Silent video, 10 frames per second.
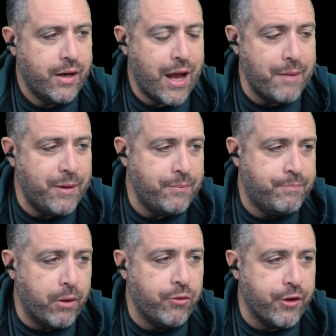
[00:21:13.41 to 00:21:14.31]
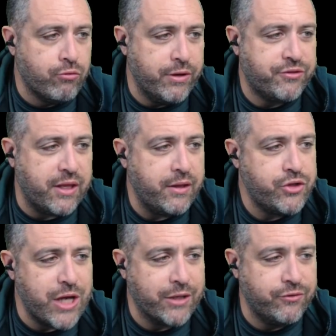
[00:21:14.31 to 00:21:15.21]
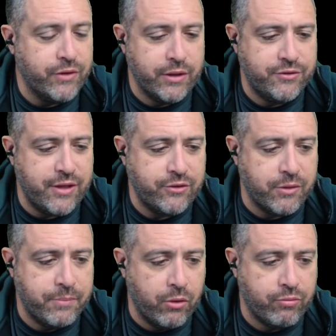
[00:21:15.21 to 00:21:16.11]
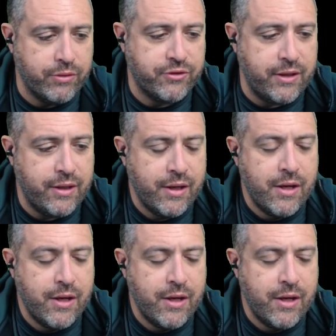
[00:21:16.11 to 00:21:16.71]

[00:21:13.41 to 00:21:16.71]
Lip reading: I mean, both are risky. Jacksonville and Saints are both risky.